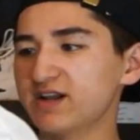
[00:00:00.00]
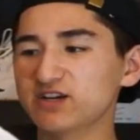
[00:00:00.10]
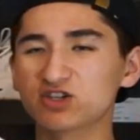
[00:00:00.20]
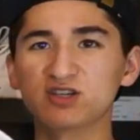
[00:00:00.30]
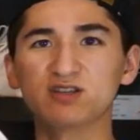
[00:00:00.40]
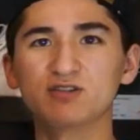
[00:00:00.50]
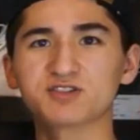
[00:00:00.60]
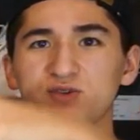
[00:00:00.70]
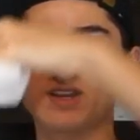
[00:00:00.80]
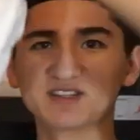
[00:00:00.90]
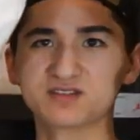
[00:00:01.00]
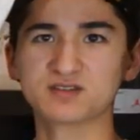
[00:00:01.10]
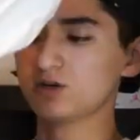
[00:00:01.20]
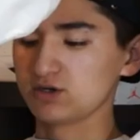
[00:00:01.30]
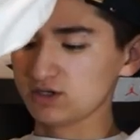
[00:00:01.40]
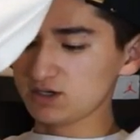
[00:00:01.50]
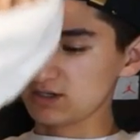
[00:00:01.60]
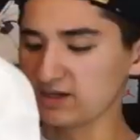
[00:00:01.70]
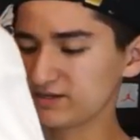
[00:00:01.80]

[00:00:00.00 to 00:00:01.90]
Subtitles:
It actually also has a hood.